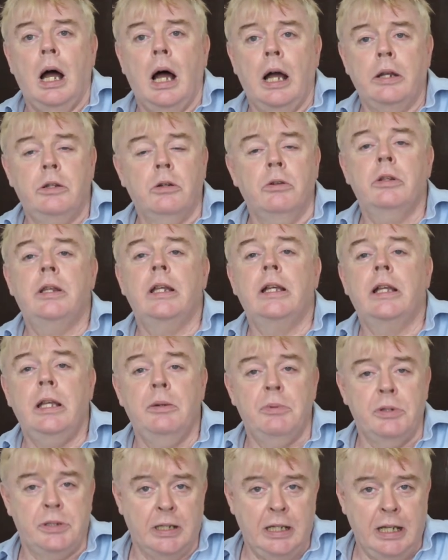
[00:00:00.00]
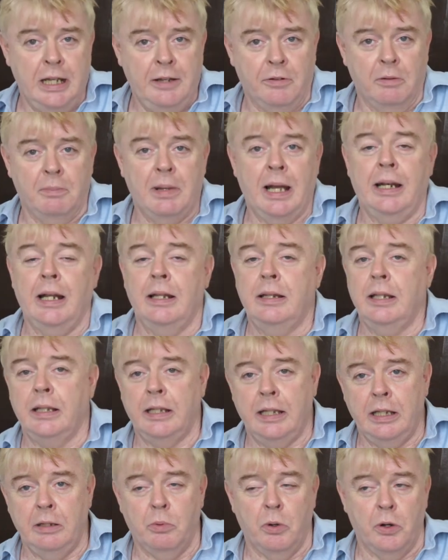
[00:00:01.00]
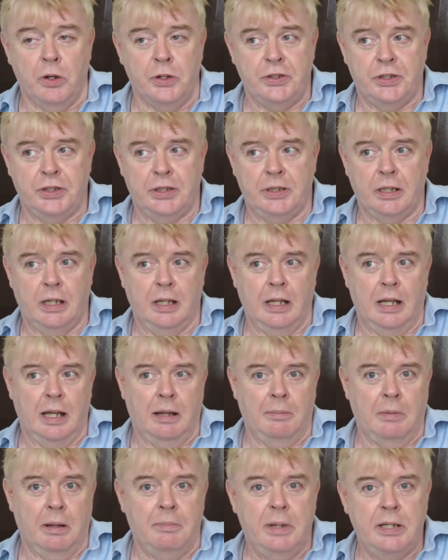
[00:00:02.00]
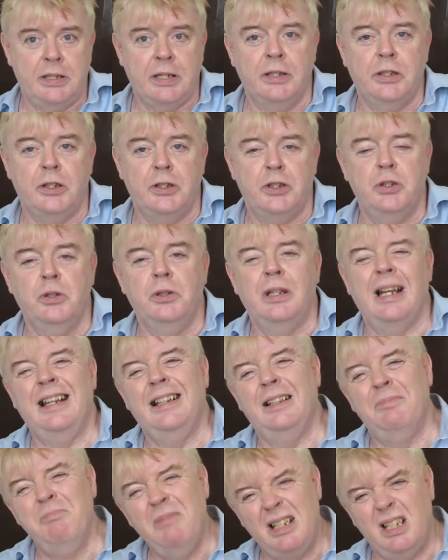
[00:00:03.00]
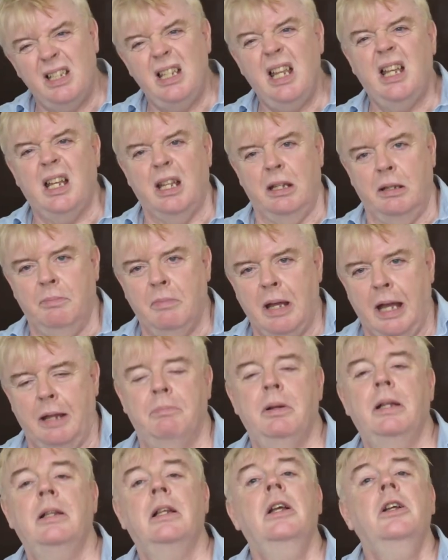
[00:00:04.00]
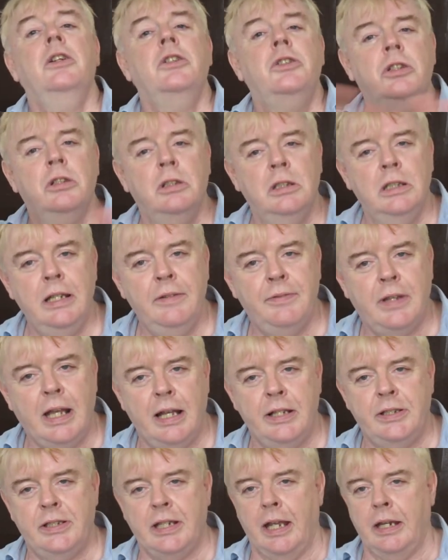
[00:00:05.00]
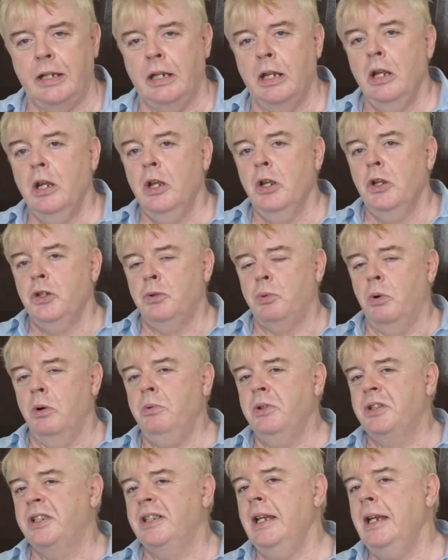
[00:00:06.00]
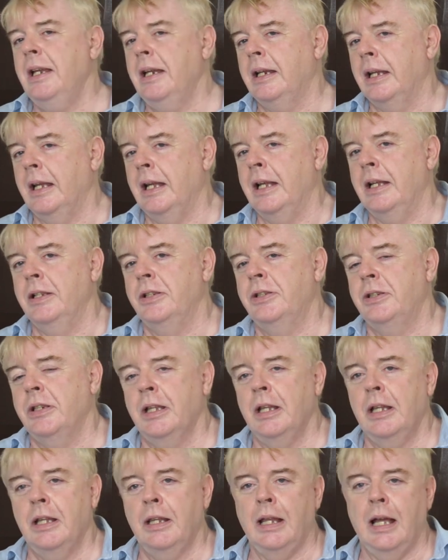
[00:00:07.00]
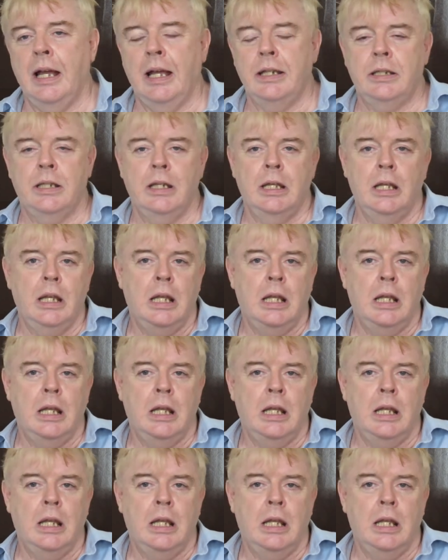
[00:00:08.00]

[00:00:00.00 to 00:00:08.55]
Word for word: I don't think he was an evil man, I think he was um, a misunderstood and mistaken man. But to leave that aside, what we're saying is that